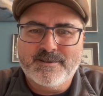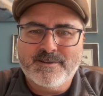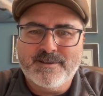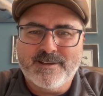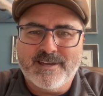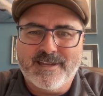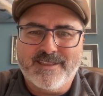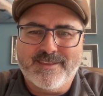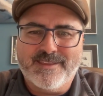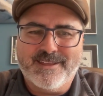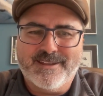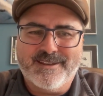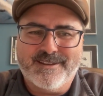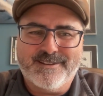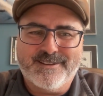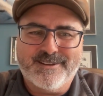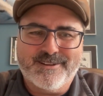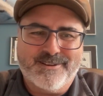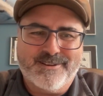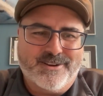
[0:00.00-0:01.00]
and
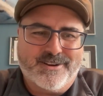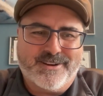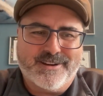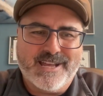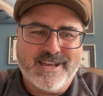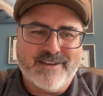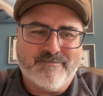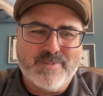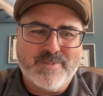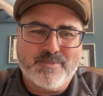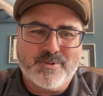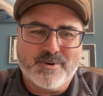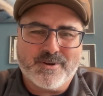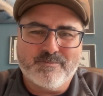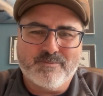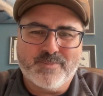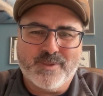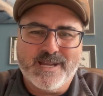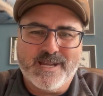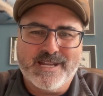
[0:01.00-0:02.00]
then you're going to have people
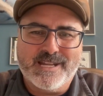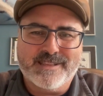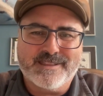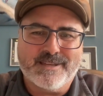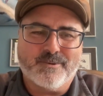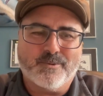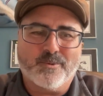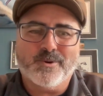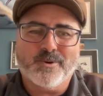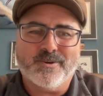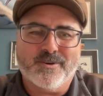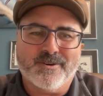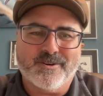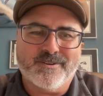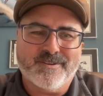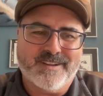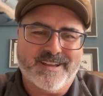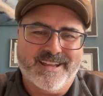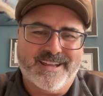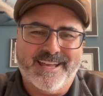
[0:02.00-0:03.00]
complaining that we're
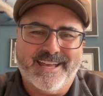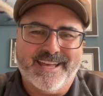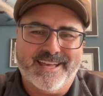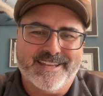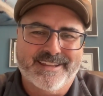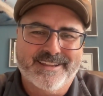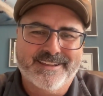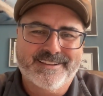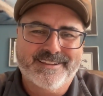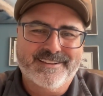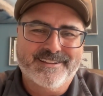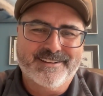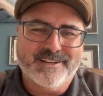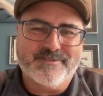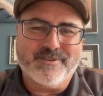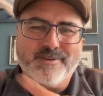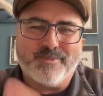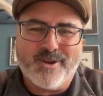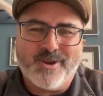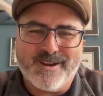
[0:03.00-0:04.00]
ahead of
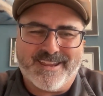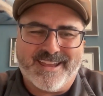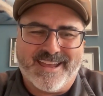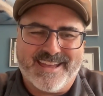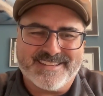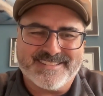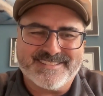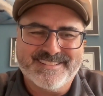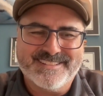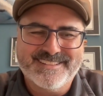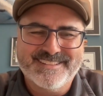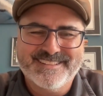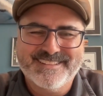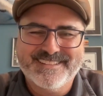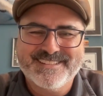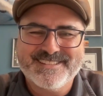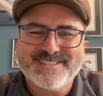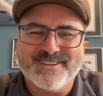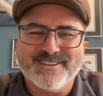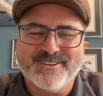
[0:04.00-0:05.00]
your broadcast.
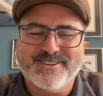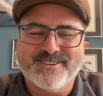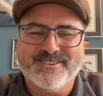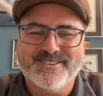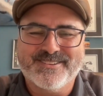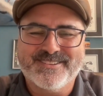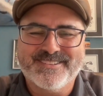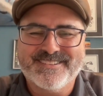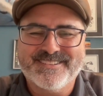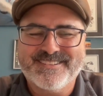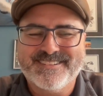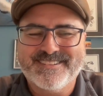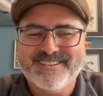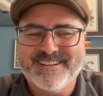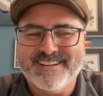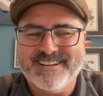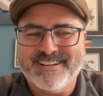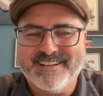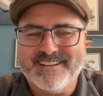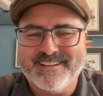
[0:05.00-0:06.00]
So,
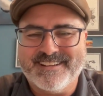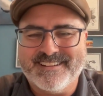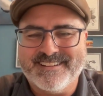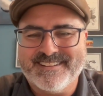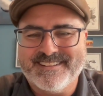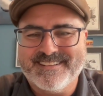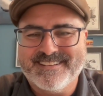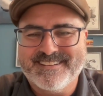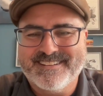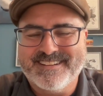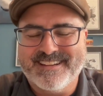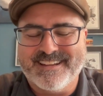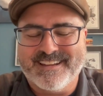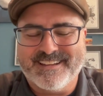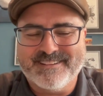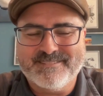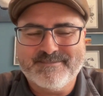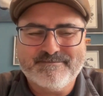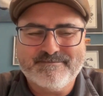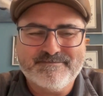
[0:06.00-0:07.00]
yeah,
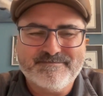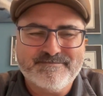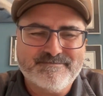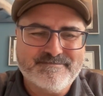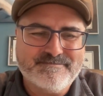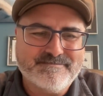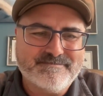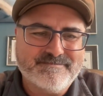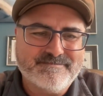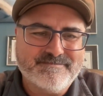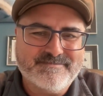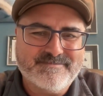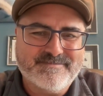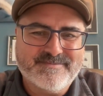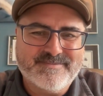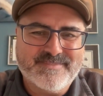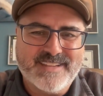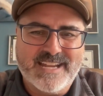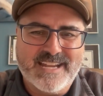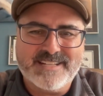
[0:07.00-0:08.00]

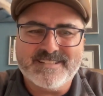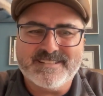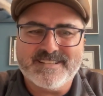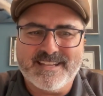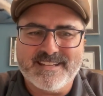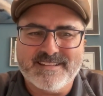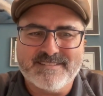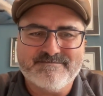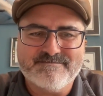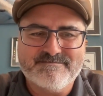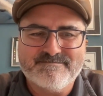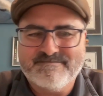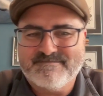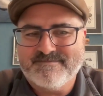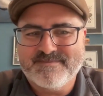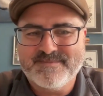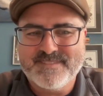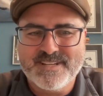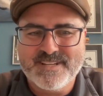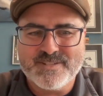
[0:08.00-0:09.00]
8 to 10
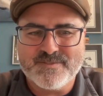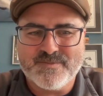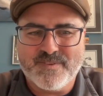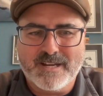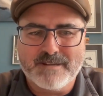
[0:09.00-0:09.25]
is fine.